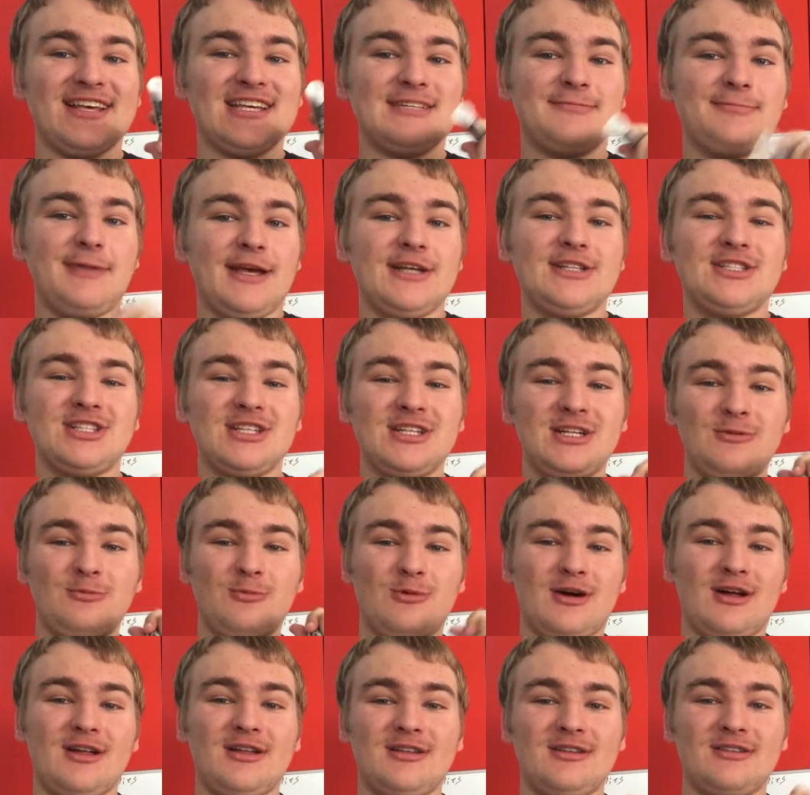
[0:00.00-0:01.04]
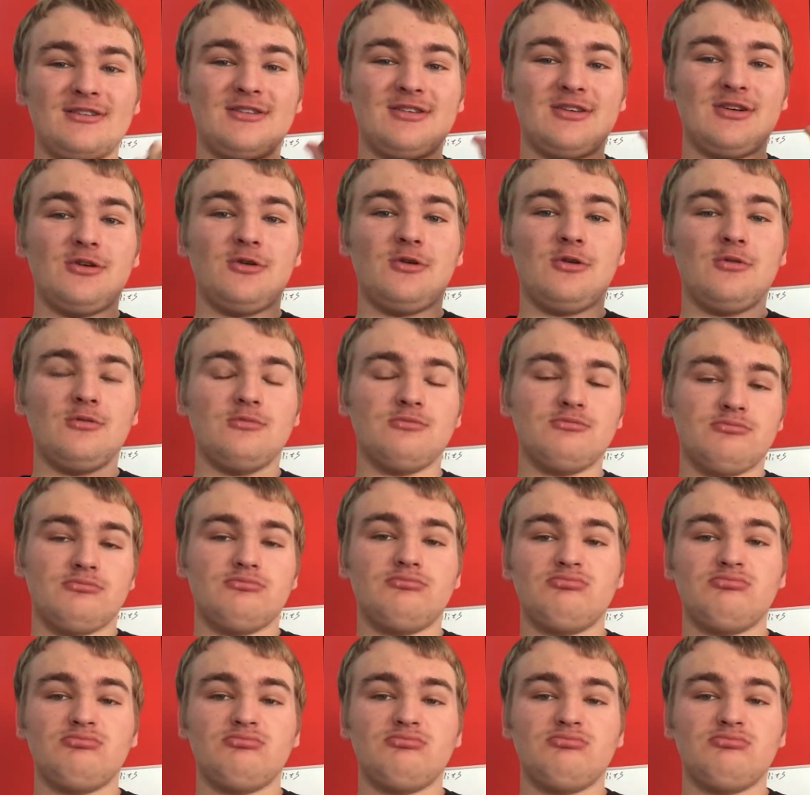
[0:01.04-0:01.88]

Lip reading: especially ones who